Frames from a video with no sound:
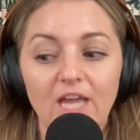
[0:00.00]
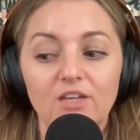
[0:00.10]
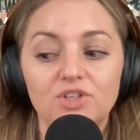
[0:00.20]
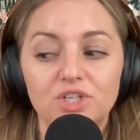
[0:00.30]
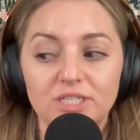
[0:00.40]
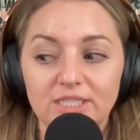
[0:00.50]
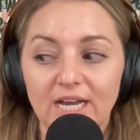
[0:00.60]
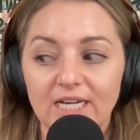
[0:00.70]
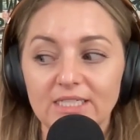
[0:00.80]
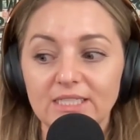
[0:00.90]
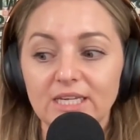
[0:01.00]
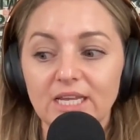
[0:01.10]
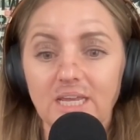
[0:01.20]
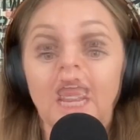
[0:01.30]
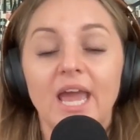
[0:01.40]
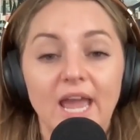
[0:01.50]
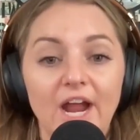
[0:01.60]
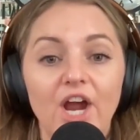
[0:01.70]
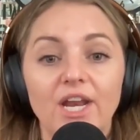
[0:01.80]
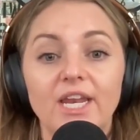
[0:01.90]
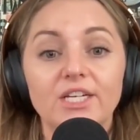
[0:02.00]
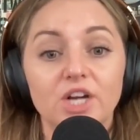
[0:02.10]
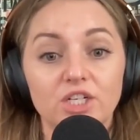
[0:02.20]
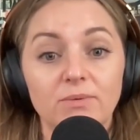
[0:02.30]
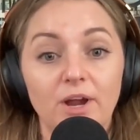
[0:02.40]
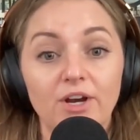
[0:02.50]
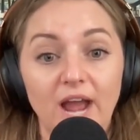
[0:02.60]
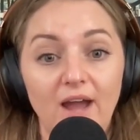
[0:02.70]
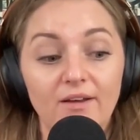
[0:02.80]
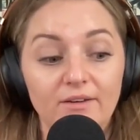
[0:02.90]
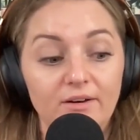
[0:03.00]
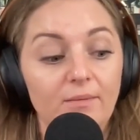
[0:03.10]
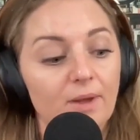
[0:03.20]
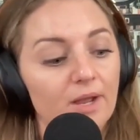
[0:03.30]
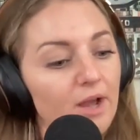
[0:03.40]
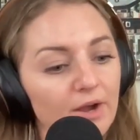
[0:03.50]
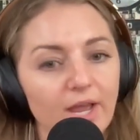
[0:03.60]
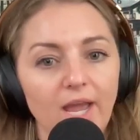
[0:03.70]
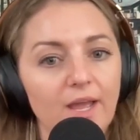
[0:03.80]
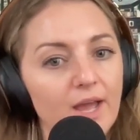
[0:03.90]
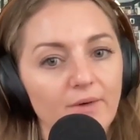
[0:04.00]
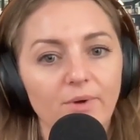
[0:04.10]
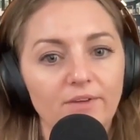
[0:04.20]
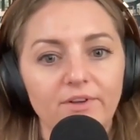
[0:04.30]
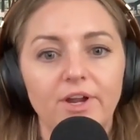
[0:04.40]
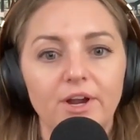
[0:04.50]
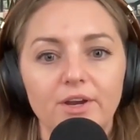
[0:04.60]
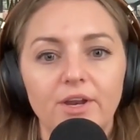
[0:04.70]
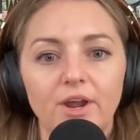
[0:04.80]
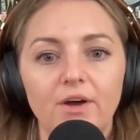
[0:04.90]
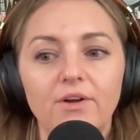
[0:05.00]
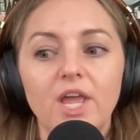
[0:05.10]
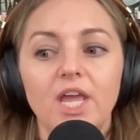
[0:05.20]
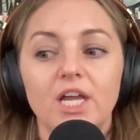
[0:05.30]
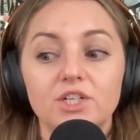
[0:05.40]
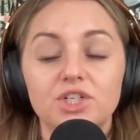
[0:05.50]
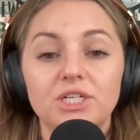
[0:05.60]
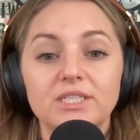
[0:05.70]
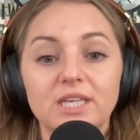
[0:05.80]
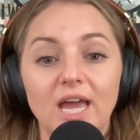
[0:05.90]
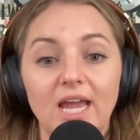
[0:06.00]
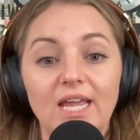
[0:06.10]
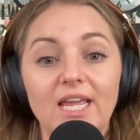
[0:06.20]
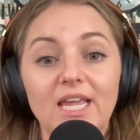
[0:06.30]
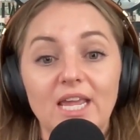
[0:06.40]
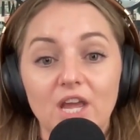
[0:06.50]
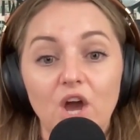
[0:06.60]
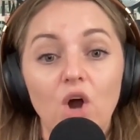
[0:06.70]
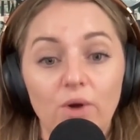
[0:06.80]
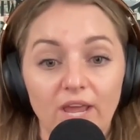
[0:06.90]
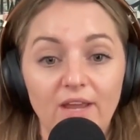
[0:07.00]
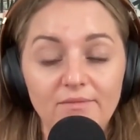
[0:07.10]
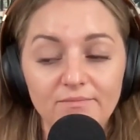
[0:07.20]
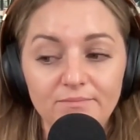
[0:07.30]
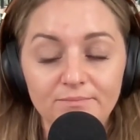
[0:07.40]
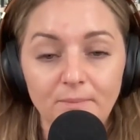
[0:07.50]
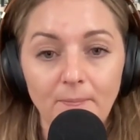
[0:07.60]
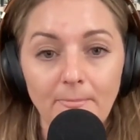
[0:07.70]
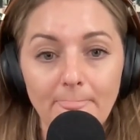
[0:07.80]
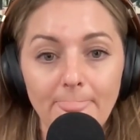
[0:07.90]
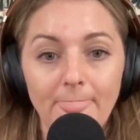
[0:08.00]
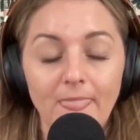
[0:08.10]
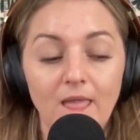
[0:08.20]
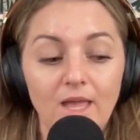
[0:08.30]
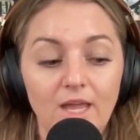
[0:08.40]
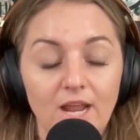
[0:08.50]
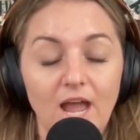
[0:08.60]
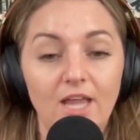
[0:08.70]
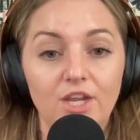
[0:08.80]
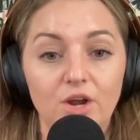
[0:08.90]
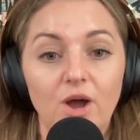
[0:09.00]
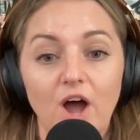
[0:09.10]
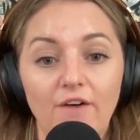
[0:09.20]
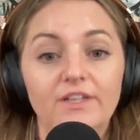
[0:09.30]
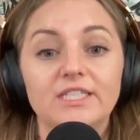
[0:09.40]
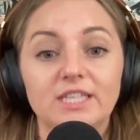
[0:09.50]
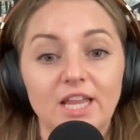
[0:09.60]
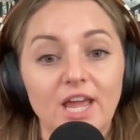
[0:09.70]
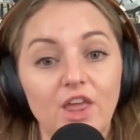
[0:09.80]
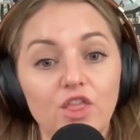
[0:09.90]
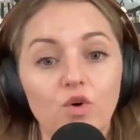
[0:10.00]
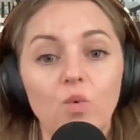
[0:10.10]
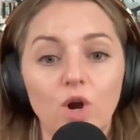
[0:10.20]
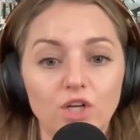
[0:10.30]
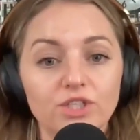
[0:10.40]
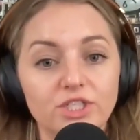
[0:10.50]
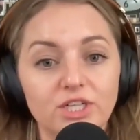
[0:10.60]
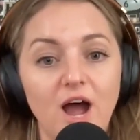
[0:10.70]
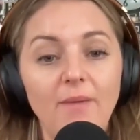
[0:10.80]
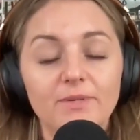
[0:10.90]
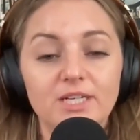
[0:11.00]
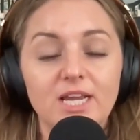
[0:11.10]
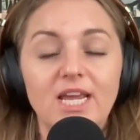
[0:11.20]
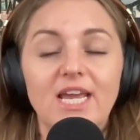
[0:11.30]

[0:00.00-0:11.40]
And she says, hey, Erin, I need to talk to you about your dad. I'm like, okay, yeah, well, I figured, you know. And she's like, he coded. And obviously like the world stopped.